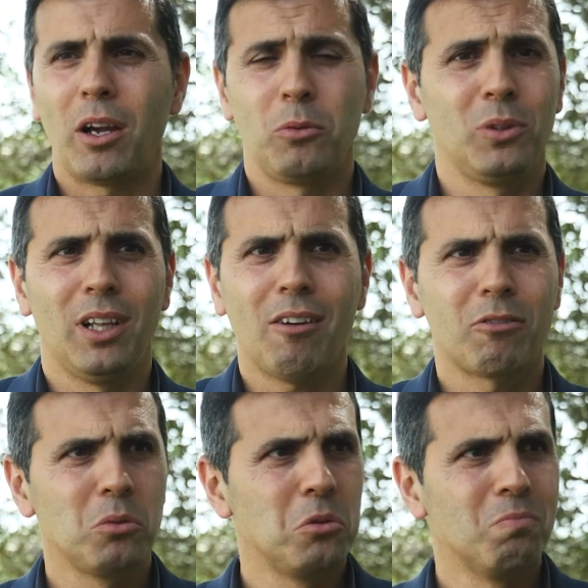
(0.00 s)
I would
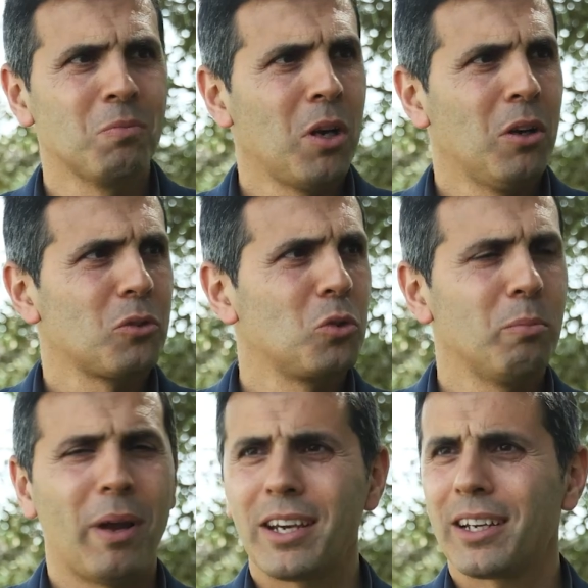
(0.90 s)
love to
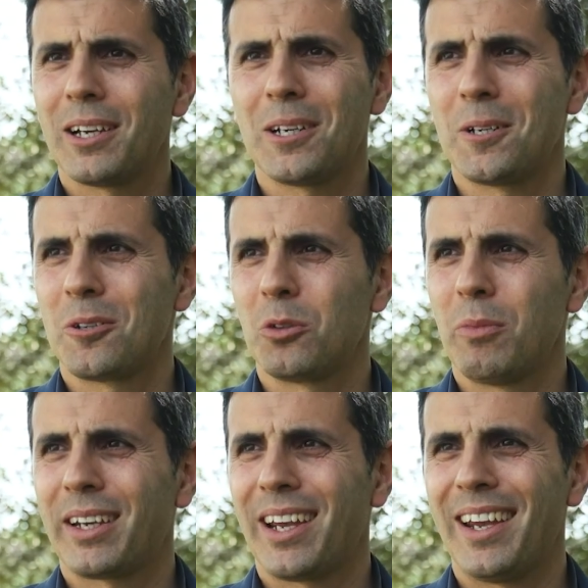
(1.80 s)
make a
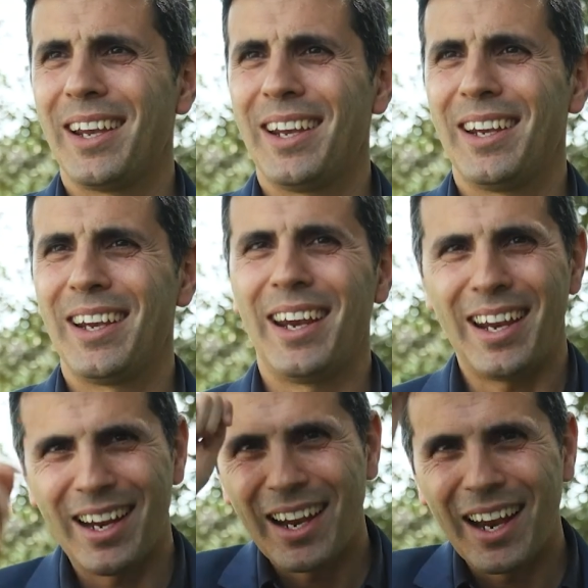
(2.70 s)

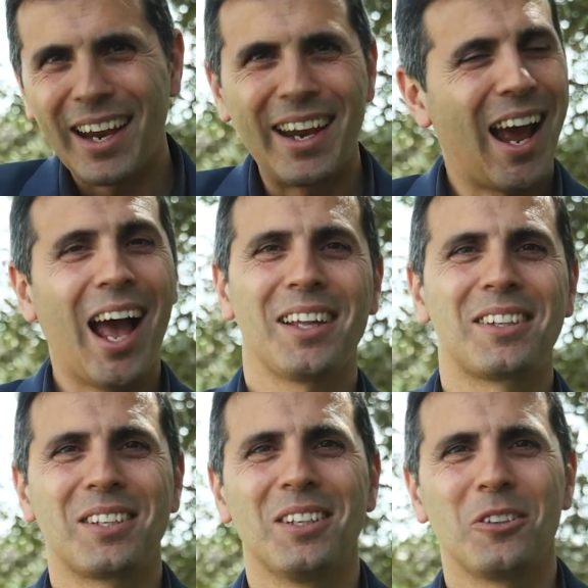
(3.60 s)

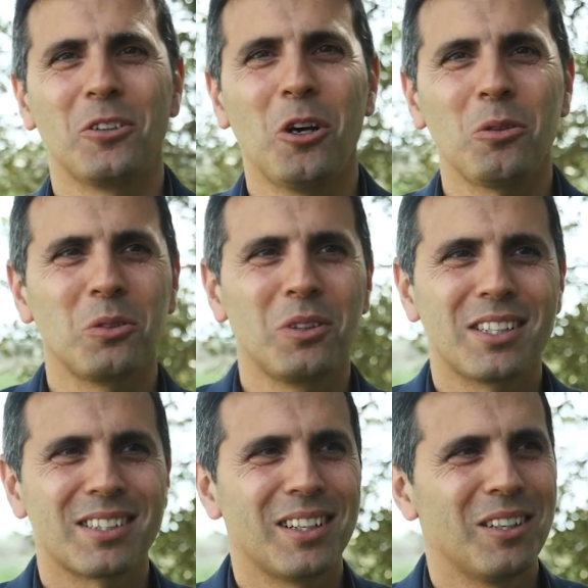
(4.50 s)
hat, you know, to
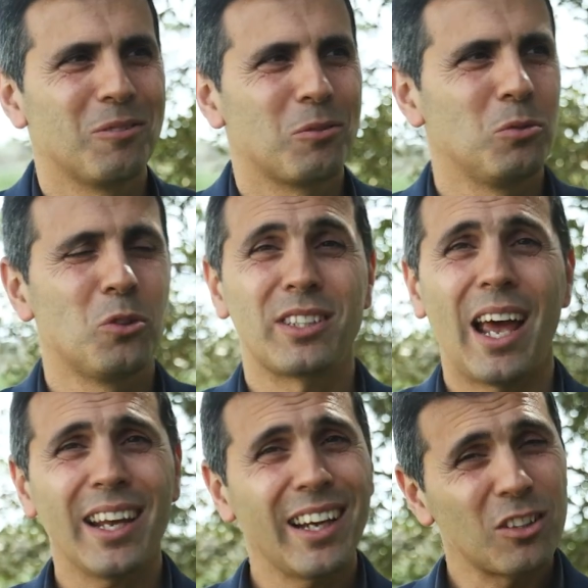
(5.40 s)
this
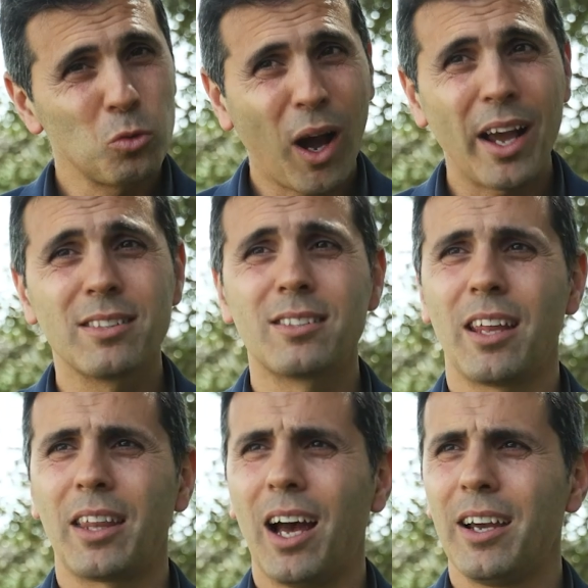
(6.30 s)
elegant wines
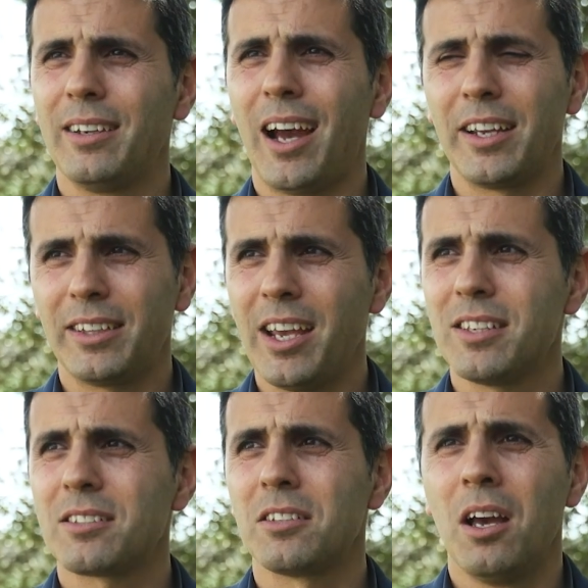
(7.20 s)
that I
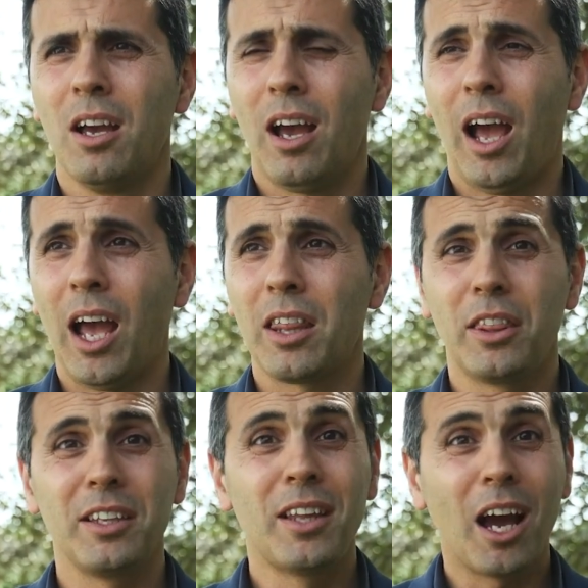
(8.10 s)
taste,
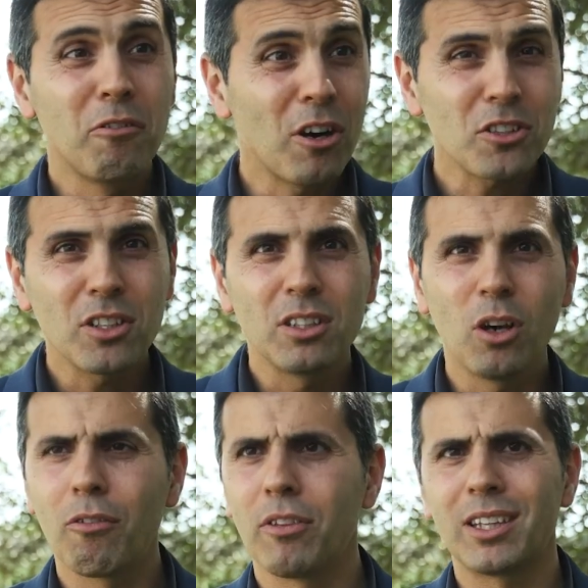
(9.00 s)
and the
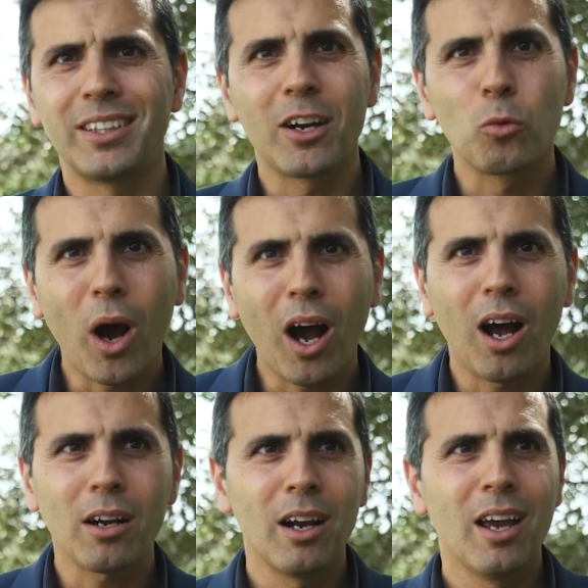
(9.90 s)
diversity of the
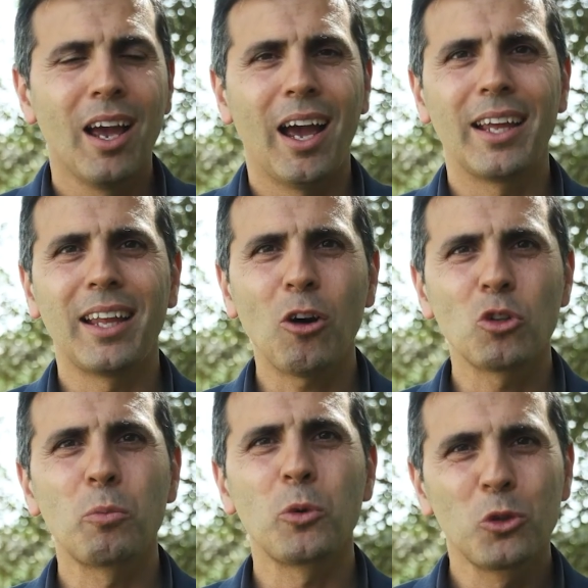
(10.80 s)
terroir, and
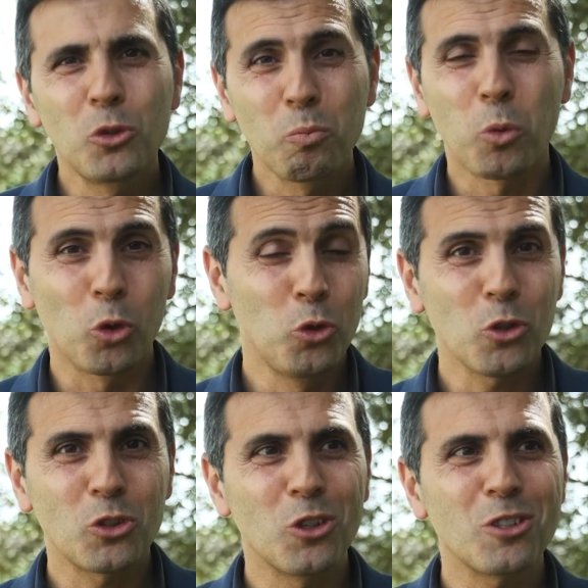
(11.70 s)
how the
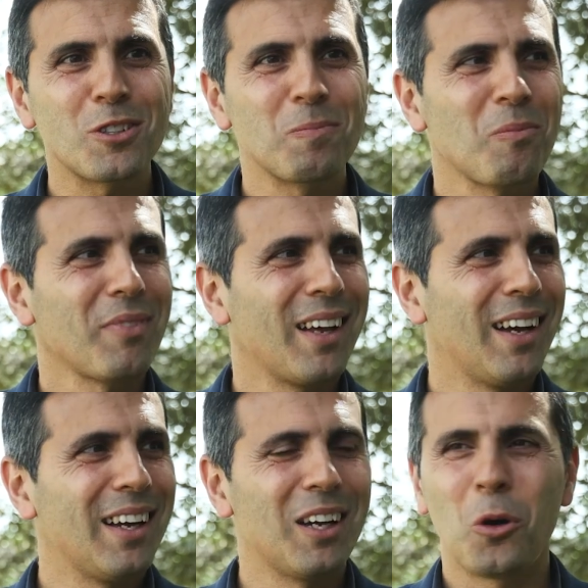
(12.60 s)
producers
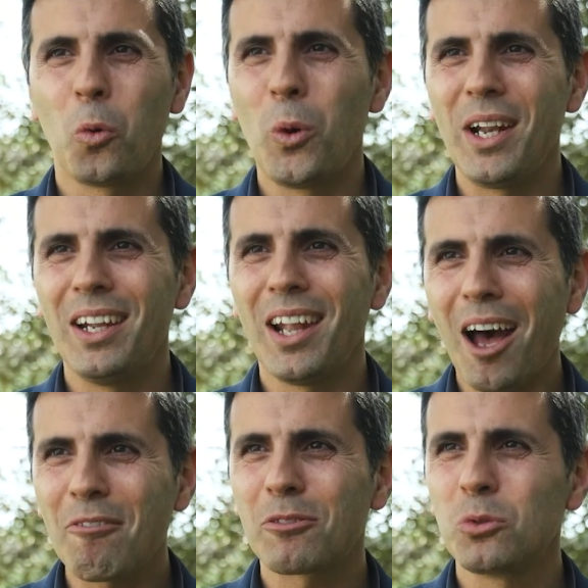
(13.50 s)
will
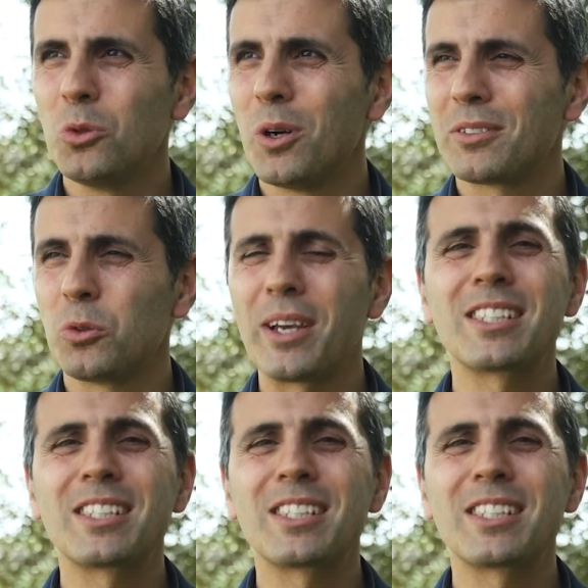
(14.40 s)
love to